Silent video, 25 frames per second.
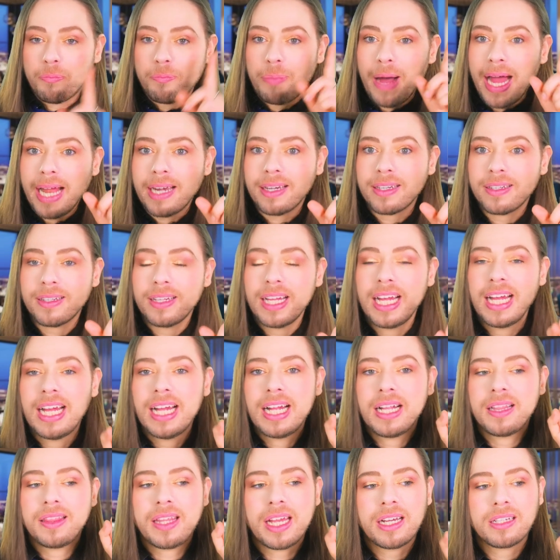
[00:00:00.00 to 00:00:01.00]
But
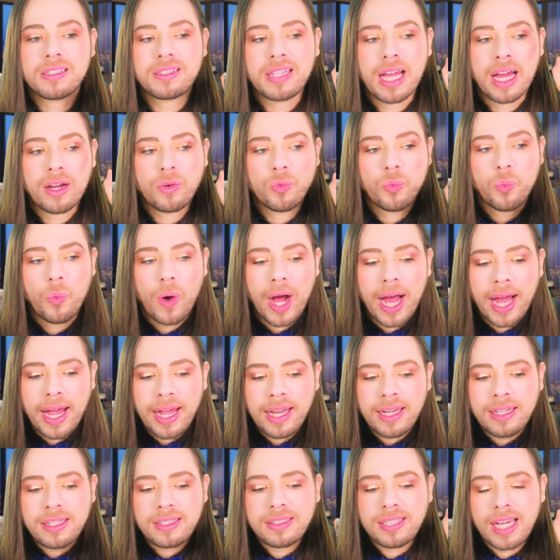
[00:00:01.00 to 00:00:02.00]
there's that
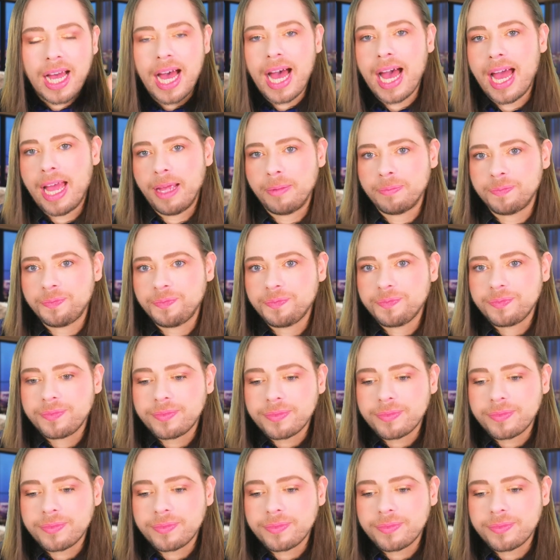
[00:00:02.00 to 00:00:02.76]
one time